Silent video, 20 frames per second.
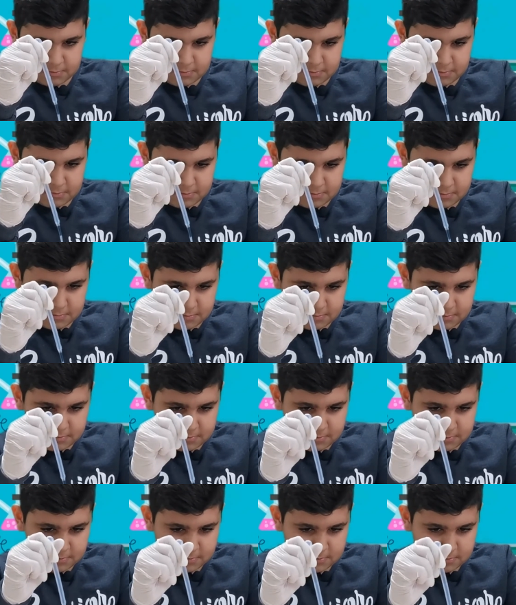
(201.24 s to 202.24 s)

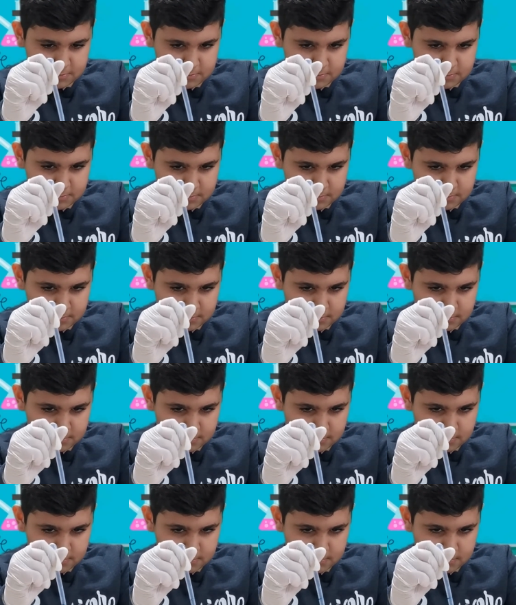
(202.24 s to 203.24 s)

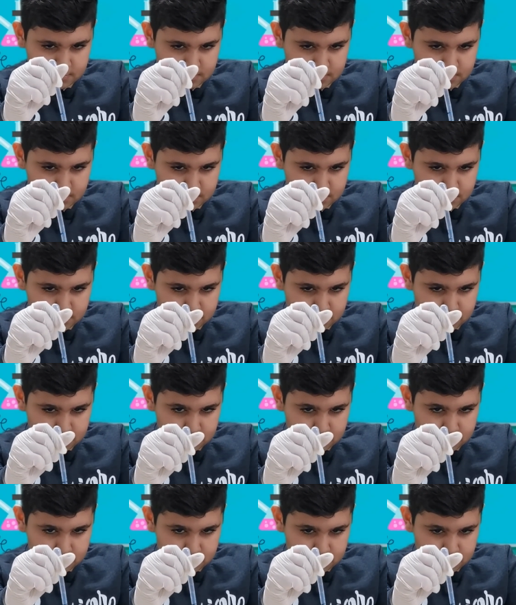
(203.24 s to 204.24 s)

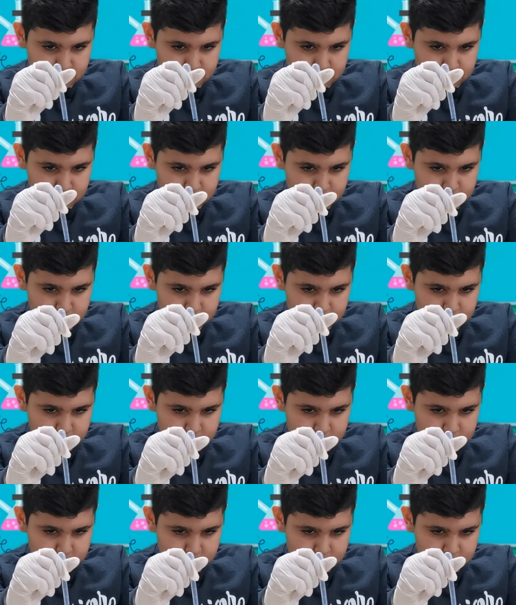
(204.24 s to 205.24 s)

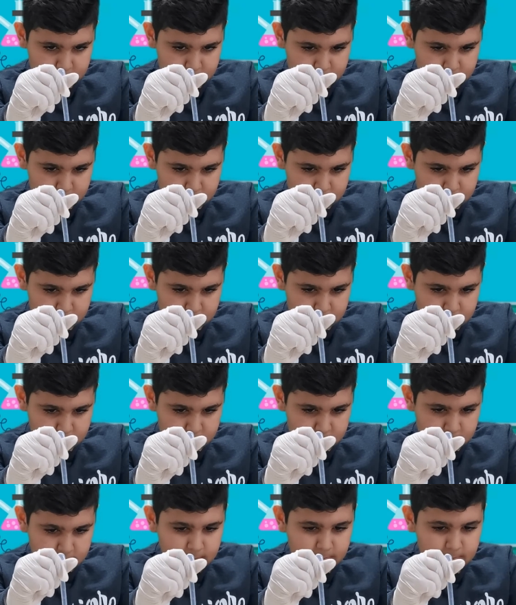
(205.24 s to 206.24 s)

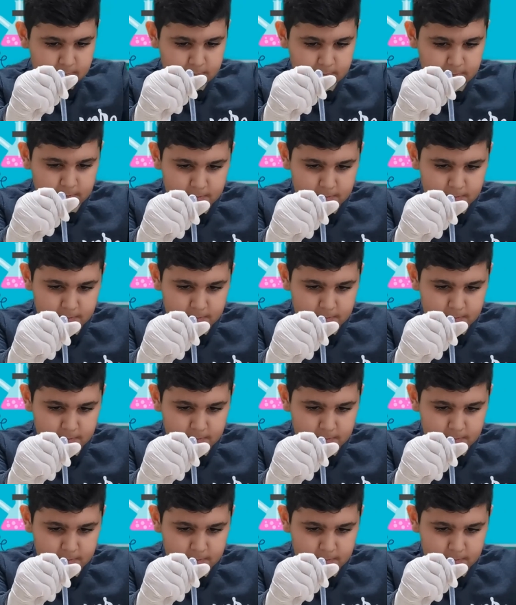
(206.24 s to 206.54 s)
(silence)